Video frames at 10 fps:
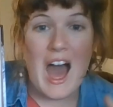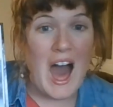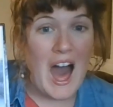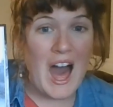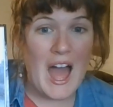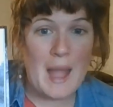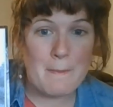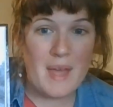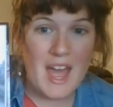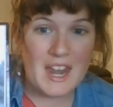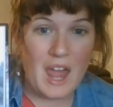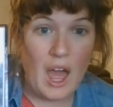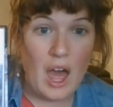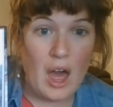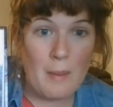I met
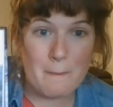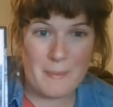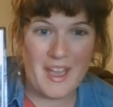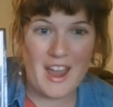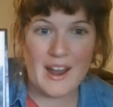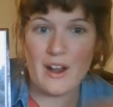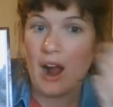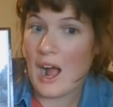a bear.